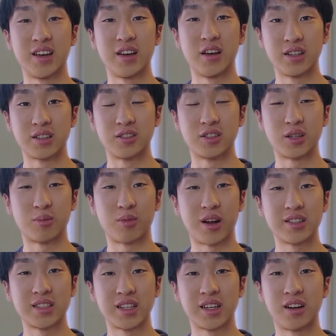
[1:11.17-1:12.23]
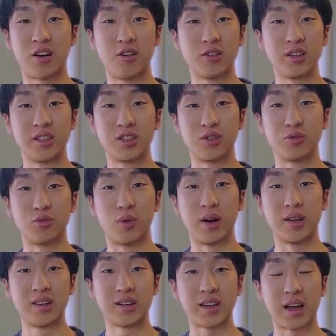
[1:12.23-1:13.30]
So summarizing it all into
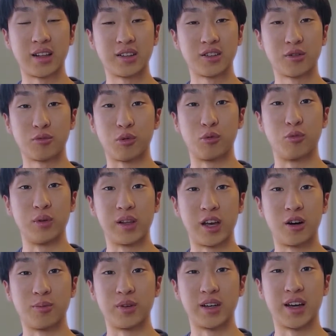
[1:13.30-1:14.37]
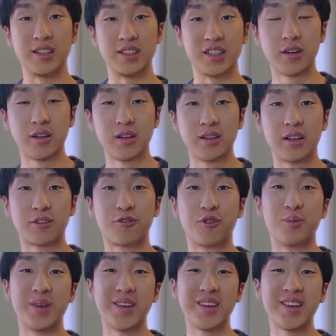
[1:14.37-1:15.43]
one calendar will really help you guys out. Like for
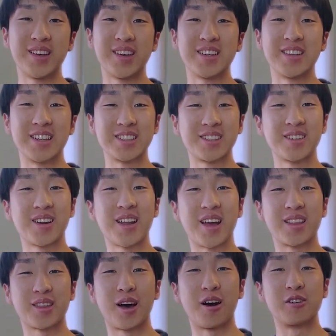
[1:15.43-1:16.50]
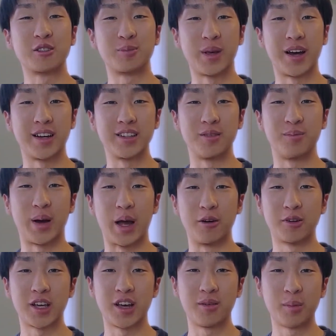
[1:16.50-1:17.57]
me, yesterday I thought I was behind in
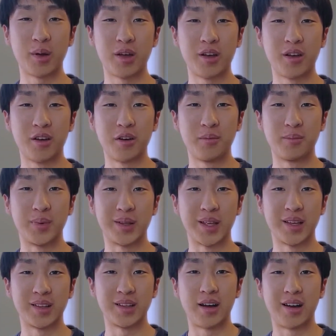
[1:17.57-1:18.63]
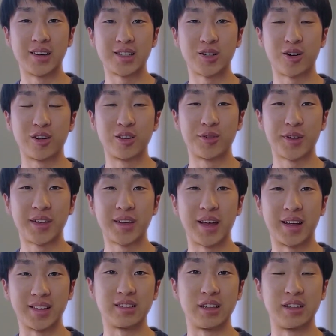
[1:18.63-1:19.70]
biochem, but then I started looking
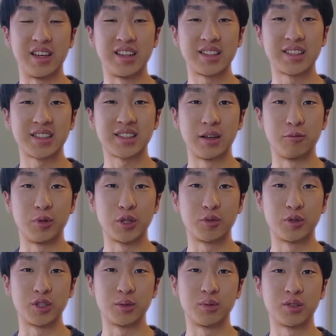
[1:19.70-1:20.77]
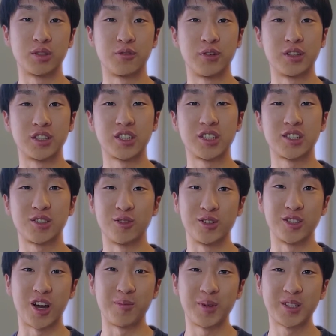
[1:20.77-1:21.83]
at the dates in which we're supposed to finish certain
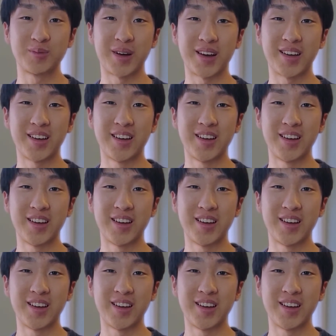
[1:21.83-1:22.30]
topics by,